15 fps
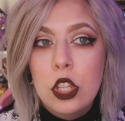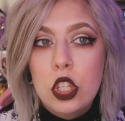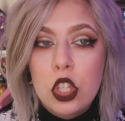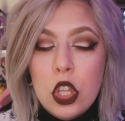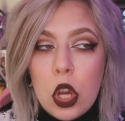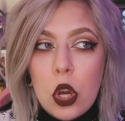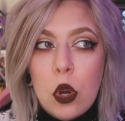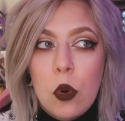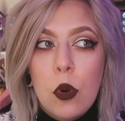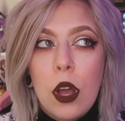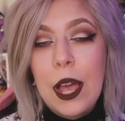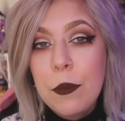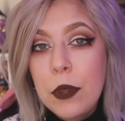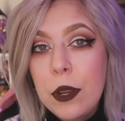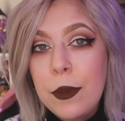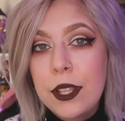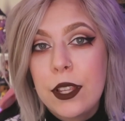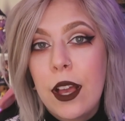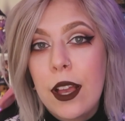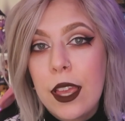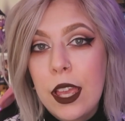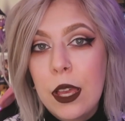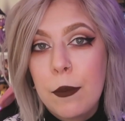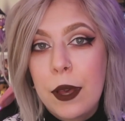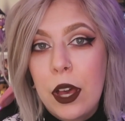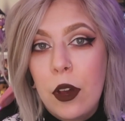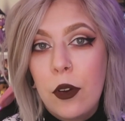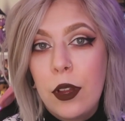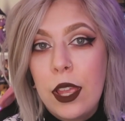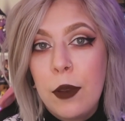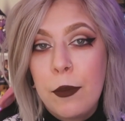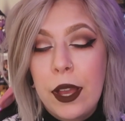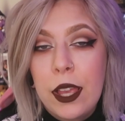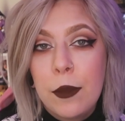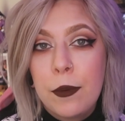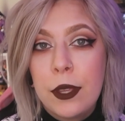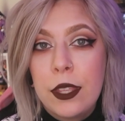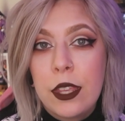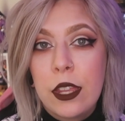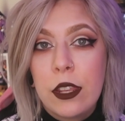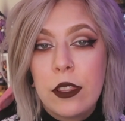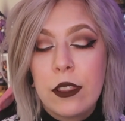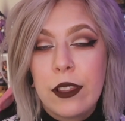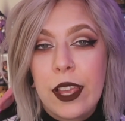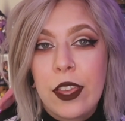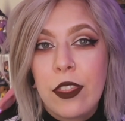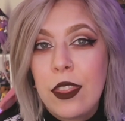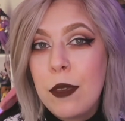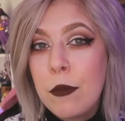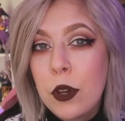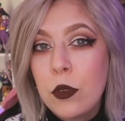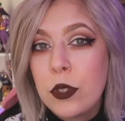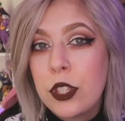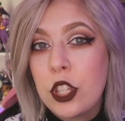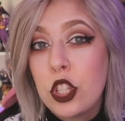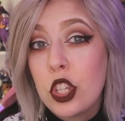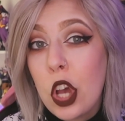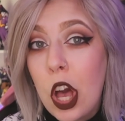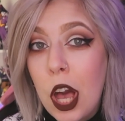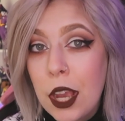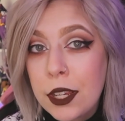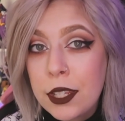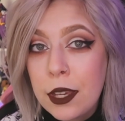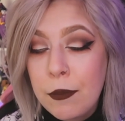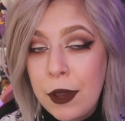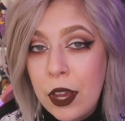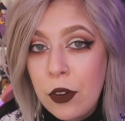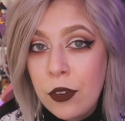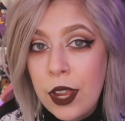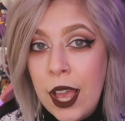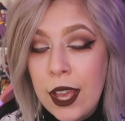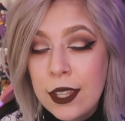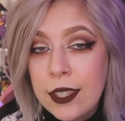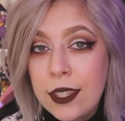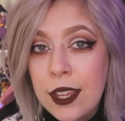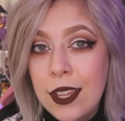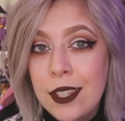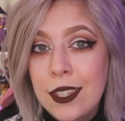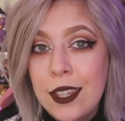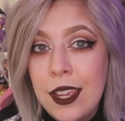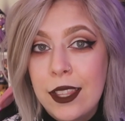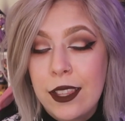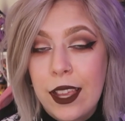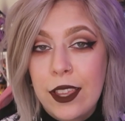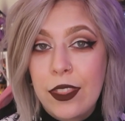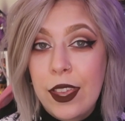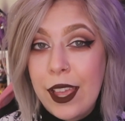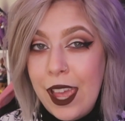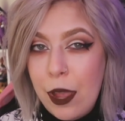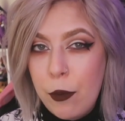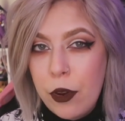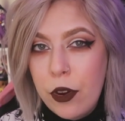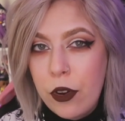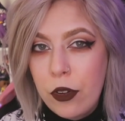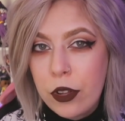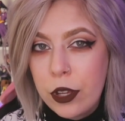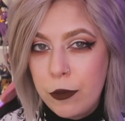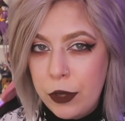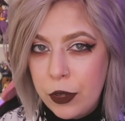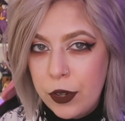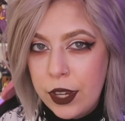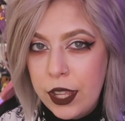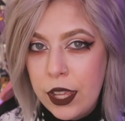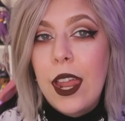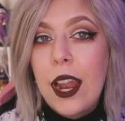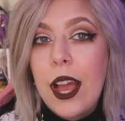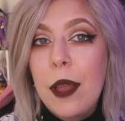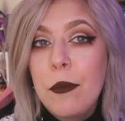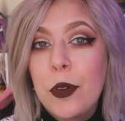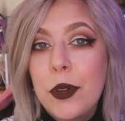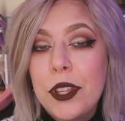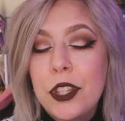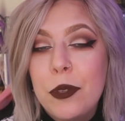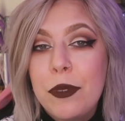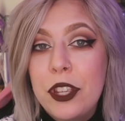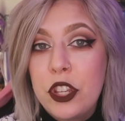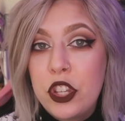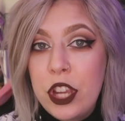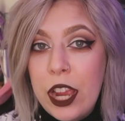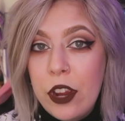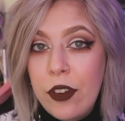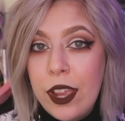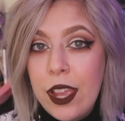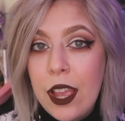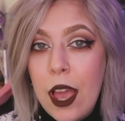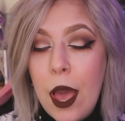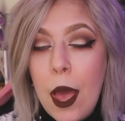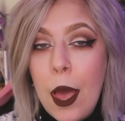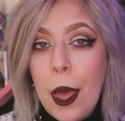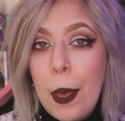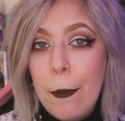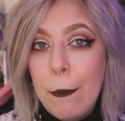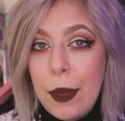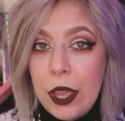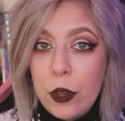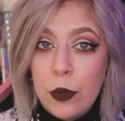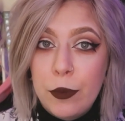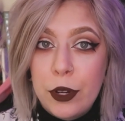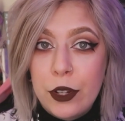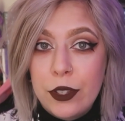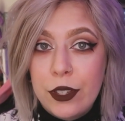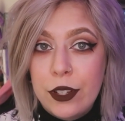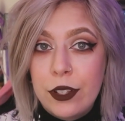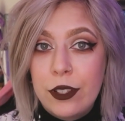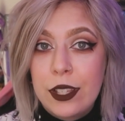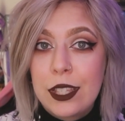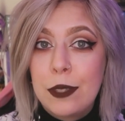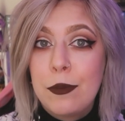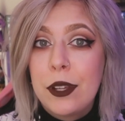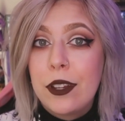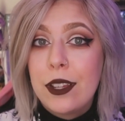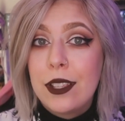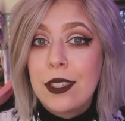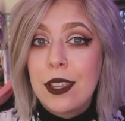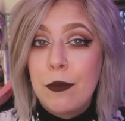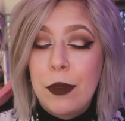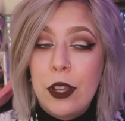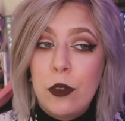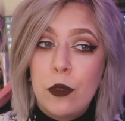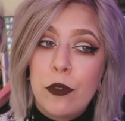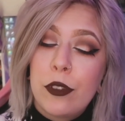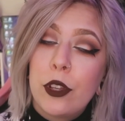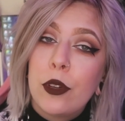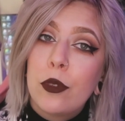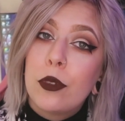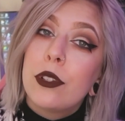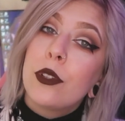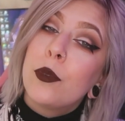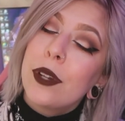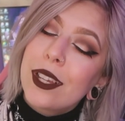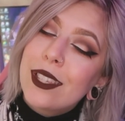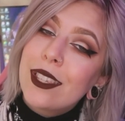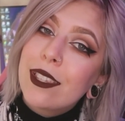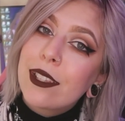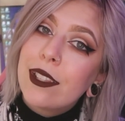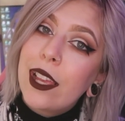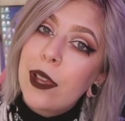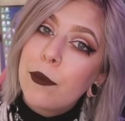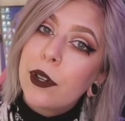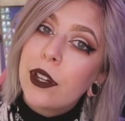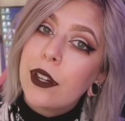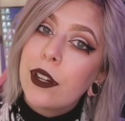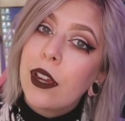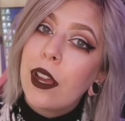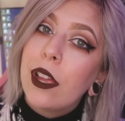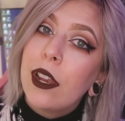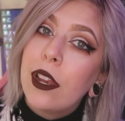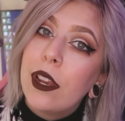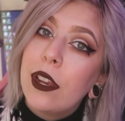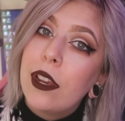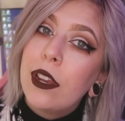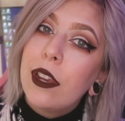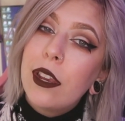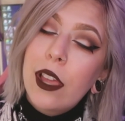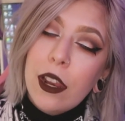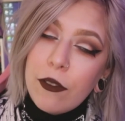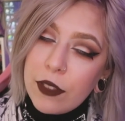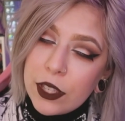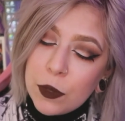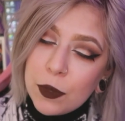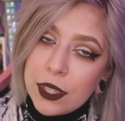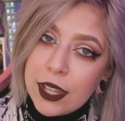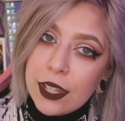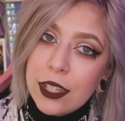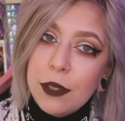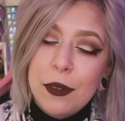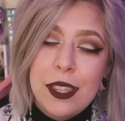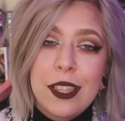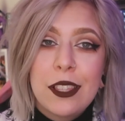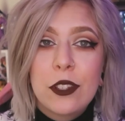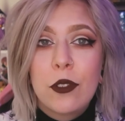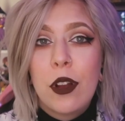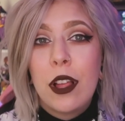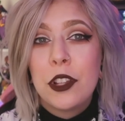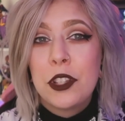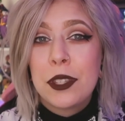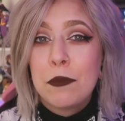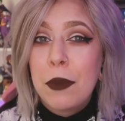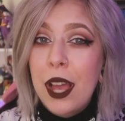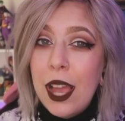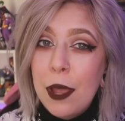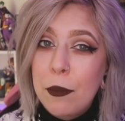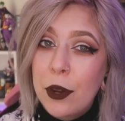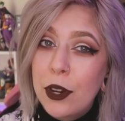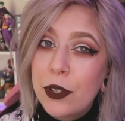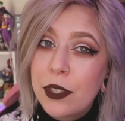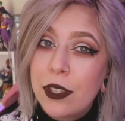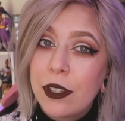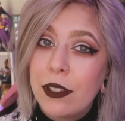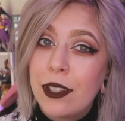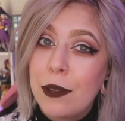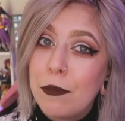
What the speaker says: So I'm going to be talking about, in my opinion, like the most talked about headsets in like the gamer girl community. And I'm going to be sharing my own personal experience and my own review. Quick disclaimer, none of this was sent to me. These are all just my personal